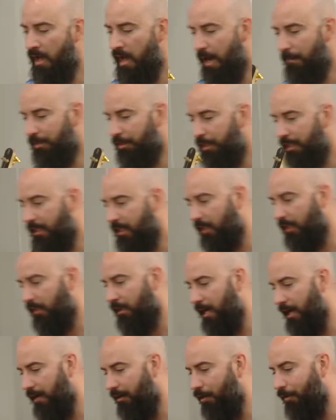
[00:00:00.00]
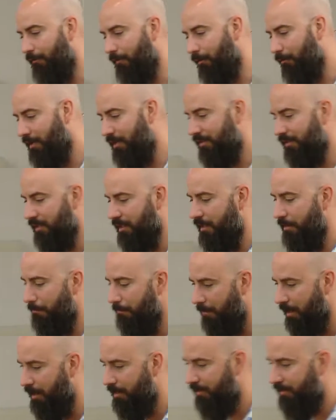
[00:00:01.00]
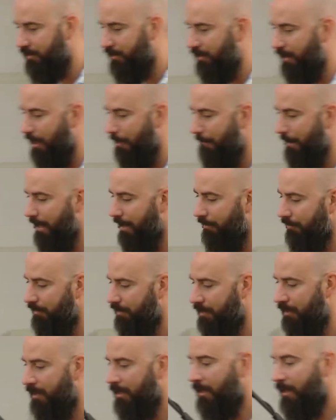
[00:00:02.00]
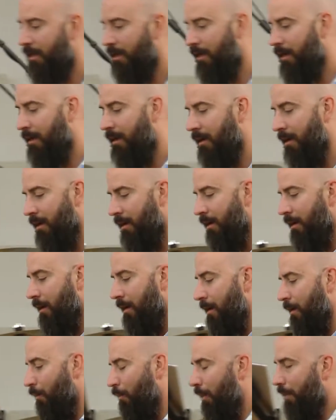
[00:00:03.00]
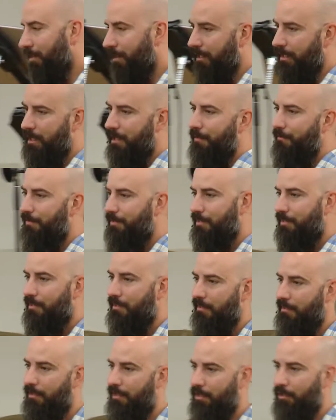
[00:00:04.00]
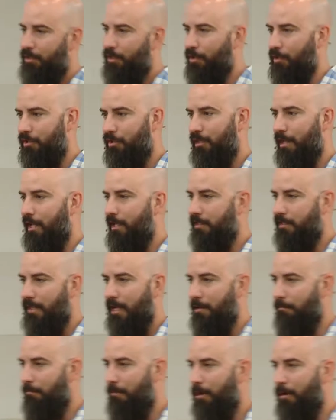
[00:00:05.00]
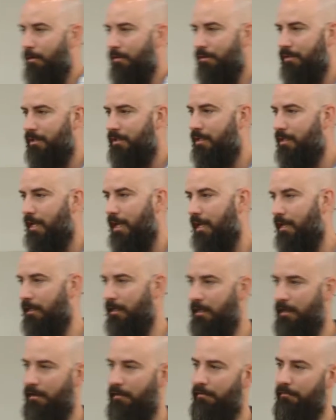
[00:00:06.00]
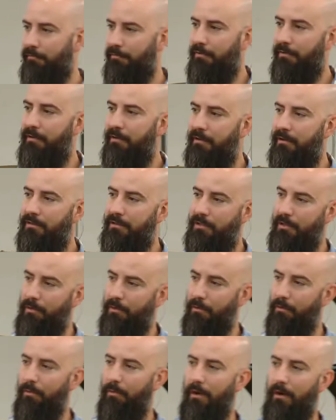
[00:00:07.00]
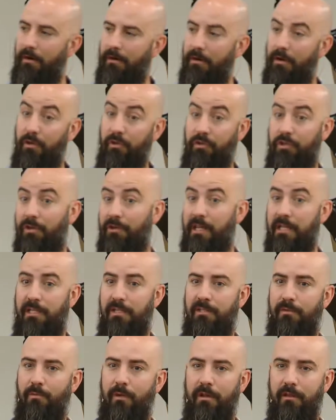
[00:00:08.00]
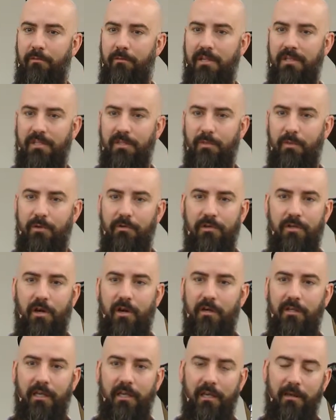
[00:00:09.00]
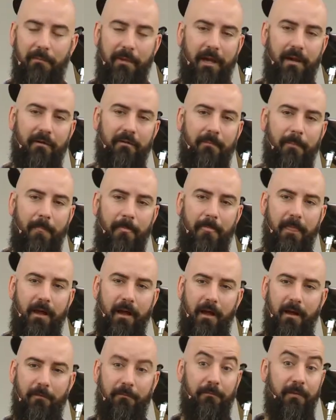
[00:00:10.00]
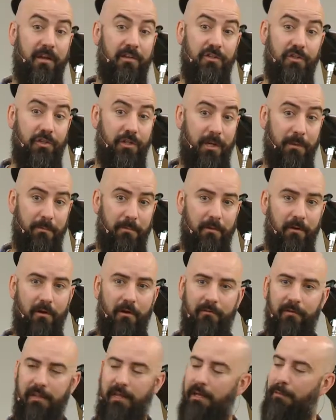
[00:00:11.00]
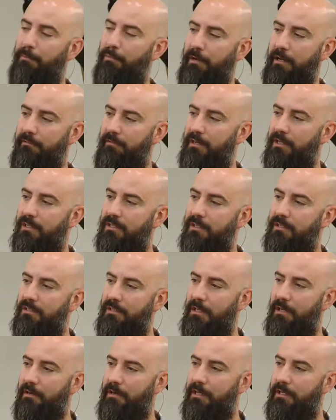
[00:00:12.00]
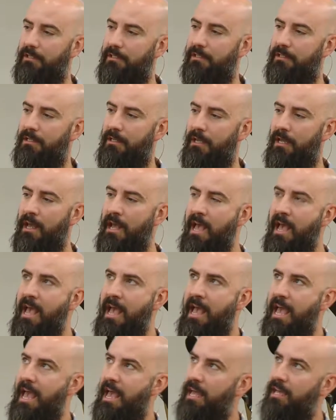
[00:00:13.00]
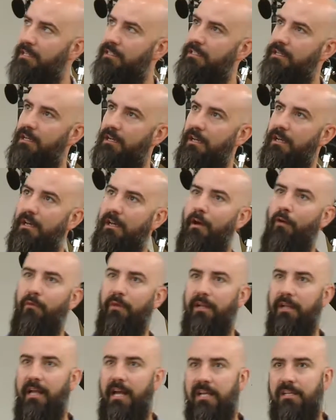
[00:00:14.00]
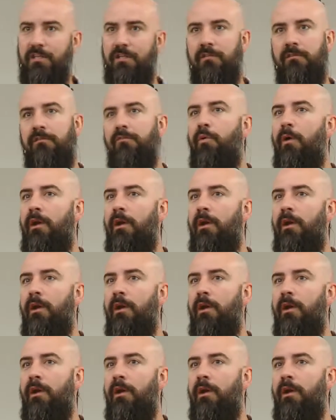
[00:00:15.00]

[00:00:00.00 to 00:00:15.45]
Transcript: I've been thinking a lot over recent months about what are the gifts that a church like St. Mo's can give to our culture. That's one of the reasons we were talking about uh, friendship over that previous series. And uh, over the last